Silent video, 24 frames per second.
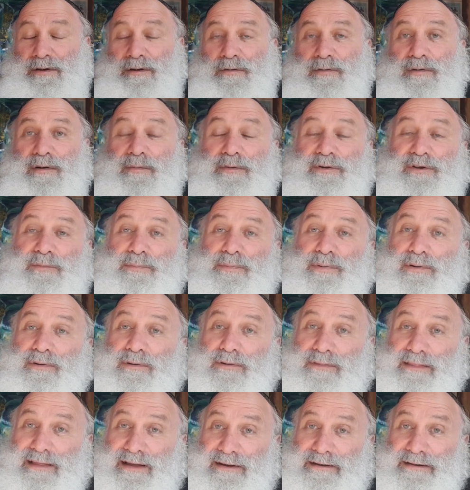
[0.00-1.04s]
Well, when you
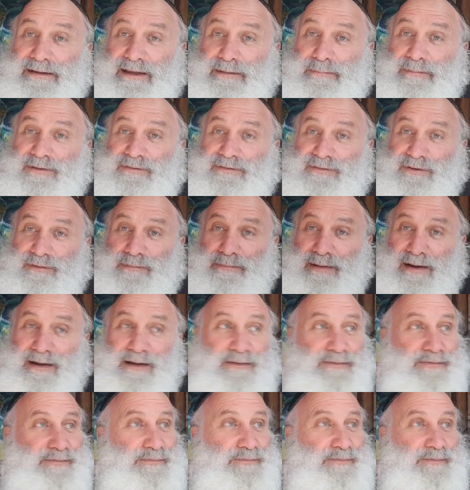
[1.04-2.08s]
pull that name into your mouth,